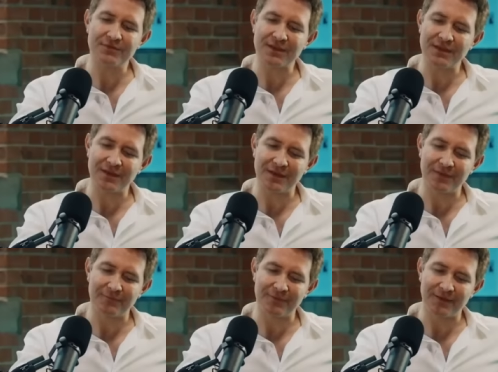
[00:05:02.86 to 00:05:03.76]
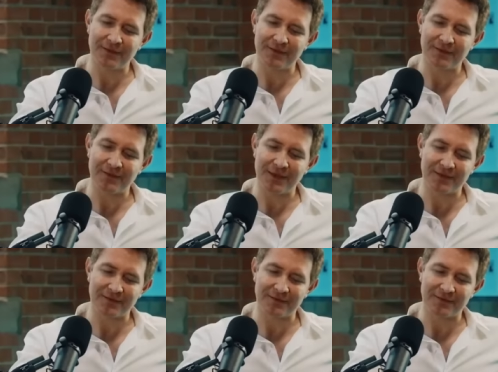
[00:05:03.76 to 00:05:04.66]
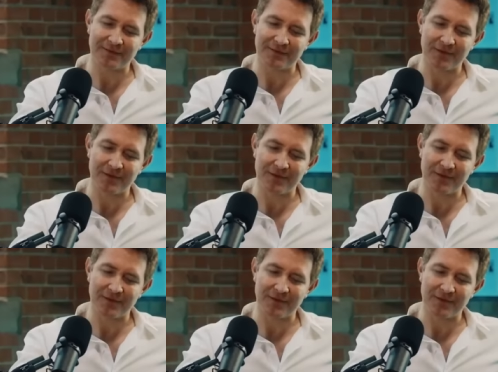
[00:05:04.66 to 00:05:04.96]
you seen the